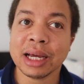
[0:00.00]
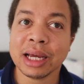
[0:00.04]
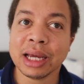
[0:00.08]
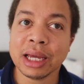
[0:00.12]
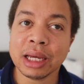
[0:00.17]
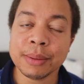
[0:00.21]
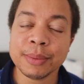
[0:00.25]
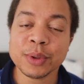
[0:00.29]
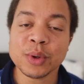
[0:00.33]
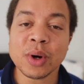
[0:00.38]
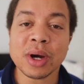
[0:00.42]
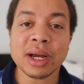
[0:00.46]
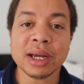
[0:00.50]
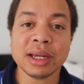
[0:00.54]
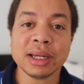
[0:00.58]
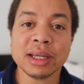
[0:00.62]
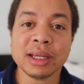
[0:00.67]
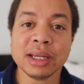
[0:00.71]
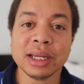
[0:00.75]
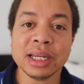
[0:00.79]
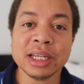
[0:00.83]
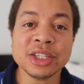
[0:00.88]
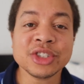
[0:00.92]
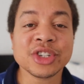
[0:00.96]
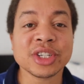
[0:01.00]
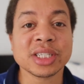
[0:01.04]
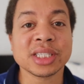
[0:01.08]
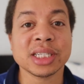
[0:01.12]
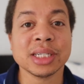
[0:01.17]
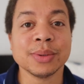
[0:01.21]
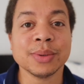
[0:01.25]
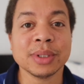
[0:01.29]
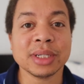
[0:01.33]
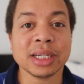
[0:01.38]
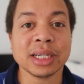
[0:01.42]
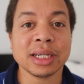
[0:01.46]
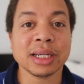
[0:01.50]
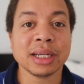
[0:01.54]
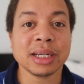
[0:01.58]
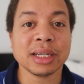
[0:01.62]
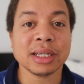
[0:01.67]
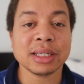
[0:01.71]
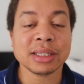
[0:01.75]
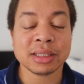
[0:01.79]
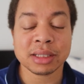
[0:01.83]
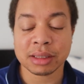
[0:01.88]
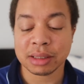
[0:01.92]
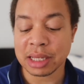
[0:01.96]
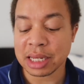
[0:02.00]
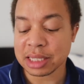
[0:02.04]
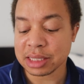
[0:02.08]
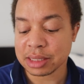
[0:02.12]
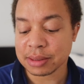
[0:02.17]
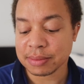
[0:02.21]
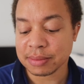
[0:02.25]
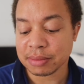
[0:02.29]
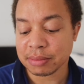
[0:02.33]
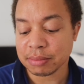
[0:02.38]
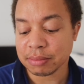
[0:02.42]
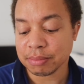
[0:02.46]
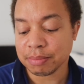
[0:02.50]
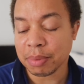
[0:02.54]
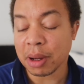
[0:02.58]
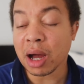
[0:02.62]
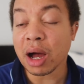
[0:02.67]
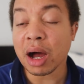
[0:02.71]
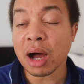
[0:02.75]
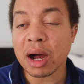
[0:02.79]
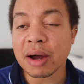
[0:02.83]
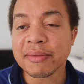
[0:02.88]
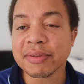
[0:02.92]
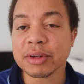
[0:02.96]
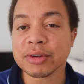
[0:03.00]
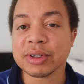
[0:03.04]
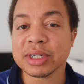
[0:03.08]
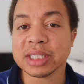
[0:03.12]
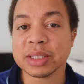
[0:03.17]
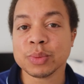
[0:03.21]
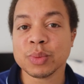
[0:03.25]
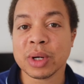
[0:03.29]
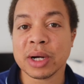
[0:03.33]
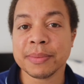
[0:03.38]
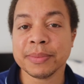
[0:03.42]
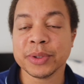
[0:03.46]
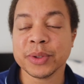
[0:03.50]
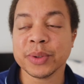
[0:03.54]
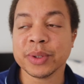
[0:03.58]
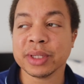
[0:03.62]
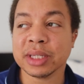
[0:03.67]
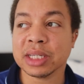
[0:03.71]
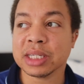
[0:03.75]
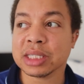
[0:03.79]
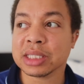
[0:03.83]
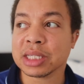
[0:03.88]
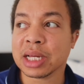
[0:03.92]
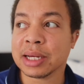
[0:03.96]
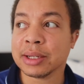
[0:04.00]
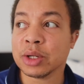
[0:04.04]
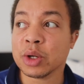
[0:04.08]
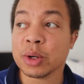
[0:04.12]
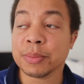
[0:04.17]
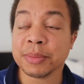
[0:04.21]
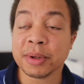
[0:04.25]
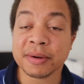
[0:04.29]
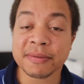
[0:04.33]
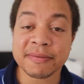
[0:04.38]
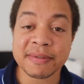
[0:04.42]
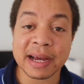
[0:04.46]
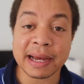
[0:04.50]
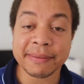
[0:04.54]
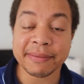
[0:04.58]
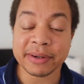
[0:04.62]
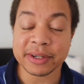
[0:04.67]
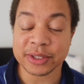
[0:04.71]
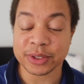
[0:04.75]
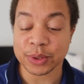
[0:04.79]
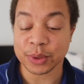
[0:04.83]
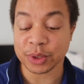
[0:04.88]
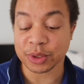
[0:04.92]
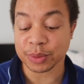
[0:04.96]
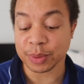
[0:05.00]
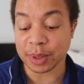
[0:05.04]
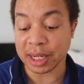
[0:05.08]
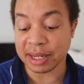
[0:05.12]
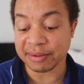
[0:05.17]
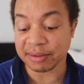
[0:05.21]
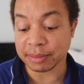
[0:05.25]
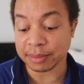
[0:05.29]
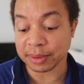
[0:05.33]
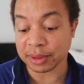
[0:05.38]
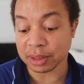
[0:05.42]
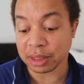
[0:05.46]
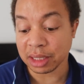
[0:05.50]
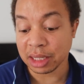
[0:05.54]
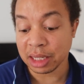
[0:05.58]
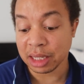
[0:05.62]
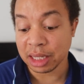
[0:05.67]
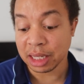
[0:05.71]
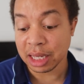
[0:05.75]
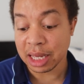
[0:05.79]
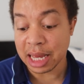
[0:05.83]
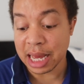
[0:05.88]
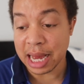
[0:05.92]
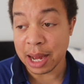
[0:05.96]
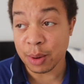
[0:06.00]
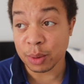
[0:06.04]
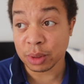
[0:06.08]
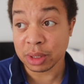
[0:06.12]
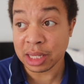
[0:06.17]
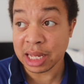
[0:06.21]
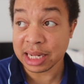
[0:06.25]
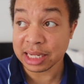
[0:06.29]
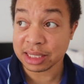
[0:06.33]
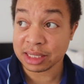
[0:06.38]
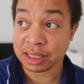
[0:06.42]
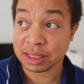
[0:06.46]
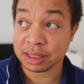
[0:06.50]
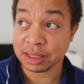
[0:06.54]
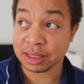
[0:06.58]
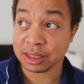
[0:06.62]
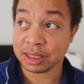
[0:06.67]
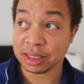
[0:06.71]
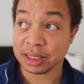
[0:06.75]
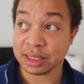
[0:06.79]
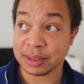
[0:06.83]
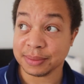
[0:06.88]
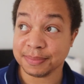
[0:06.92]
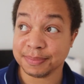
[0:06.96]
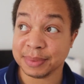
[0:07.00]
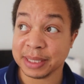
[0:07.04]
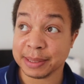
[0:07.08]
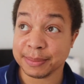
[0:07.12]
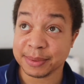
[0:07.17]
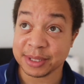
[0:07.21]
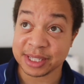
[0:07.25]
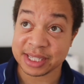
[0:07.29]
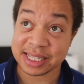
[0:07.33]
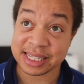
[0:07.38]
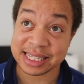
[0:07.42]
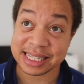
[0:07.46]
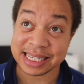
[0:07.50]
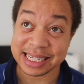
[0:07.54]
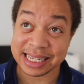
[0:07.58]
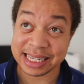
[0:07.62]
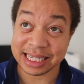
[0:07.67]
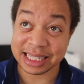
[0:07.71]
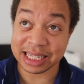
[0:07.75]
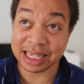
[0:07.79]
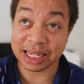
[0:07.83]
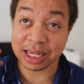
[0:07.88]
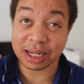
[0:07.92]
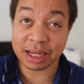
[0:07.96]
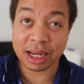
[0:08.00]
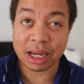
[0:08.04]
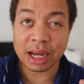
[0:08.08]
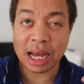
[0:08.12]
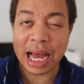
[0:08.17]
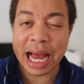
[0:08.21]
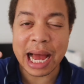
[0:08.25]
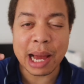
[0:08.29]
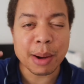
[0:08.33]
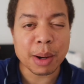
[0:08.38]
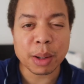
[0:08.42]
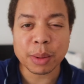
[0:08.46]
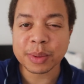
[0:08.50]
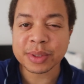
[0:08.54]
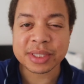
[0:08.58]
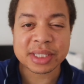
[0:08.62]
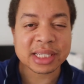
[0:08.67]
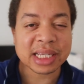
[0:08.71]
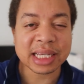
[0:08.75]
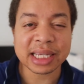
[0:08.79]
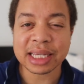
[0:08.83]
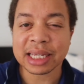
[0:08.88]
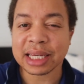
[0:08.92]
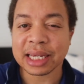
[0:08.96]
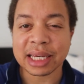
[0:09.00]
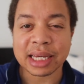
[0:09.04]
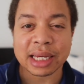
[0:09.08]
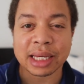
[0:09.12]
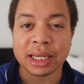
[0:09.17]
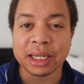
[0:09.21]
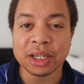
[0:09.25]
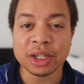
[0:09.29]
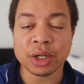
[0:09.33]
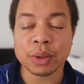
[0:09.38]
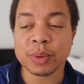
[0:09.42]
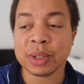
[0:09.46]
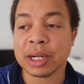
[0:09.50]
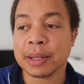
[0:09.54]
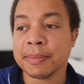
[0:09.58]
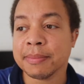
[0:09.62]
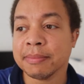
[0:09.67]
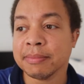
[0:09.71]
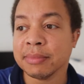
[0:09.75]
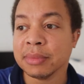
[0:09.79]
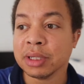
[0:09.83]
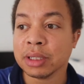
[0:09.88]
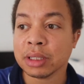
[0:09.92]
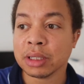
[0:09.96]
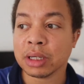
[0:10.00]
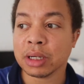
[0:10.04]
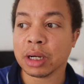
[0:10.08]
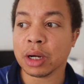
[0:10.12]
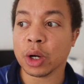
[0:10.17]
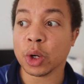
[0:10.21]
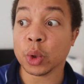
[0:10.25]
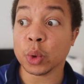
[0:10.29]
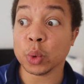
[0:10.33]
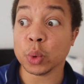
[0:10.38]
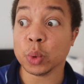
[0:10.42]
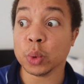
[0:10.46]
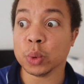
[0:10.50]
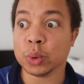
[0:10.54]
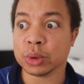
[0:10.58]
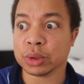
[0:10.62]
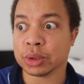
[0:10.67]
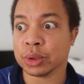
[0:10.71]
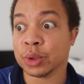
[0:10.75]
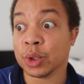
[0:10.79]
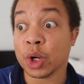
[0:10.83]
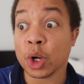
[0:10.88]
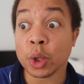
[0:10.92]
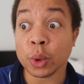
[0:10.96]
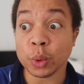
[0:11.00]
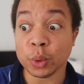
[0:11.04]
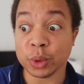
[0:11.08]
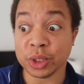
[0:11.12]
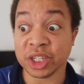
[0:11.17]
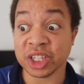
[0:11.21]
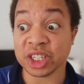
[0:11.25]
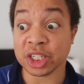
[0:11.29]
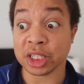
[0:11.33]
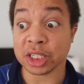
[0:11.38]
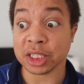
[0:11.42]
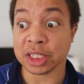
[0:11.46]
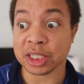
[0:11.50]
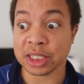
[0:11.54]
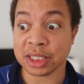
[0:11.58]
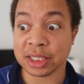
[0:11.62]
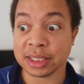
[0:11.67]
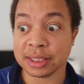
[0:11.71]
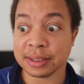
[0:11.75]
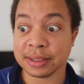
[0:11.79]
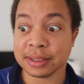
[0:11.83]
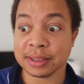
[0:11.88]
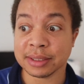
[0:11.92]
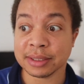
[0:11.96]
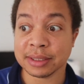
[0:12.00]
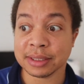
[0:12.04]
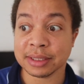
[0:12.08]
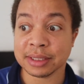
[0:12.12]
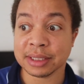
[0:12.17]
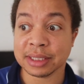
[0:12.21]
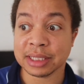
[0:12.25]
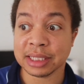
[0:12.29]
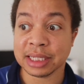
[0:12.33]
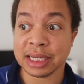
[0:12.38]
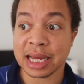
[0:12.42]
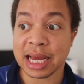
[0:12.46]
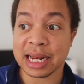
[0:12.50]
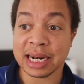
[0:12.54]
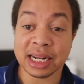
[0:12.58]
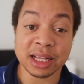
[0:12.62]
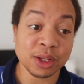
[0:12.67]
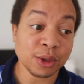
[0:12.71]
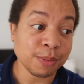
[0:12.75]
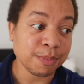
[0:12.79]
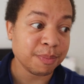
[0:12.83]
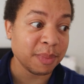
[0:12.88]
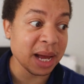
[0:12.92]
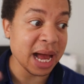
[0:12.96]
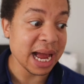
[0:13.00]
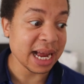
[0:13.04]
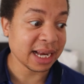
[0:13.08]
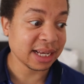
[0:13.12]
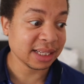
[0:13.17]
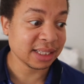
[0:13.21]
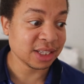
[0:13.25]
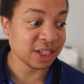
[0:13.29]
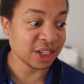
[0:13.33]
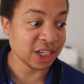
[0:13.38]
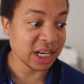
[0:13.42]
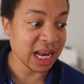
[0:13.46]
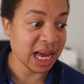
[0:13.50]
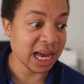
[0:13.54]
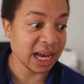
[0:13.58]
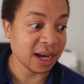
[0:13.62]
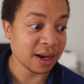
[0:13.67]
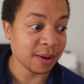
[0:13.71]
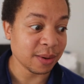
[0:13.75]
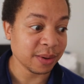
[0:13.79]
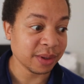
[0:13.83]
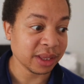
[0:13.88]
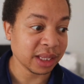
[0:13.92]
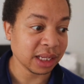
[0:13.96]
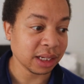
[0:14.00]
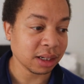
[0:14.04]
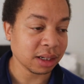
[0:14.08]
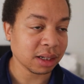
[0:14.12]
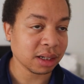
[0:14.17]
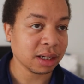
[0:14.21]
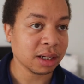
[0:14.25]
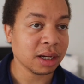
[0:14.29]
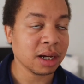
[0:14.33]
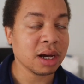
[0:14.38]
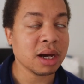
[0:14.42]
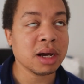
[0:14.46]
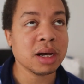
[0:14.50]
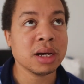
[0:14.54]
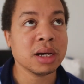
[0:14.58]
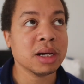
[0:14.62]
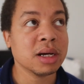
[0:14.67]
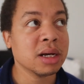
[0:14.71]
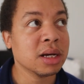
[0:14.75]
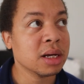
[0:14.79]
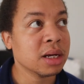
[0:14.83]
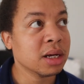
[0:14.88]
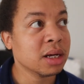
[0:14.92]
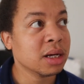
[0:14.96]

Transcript: it'd be quite interesting, wouldn't it? So that's part of the reason why I'm doing this. I know I'm not five years old or whatever, but I would like to be able to see like how I was thinking, you know, when I'm old or older, and I look back to now and think, ah, oh,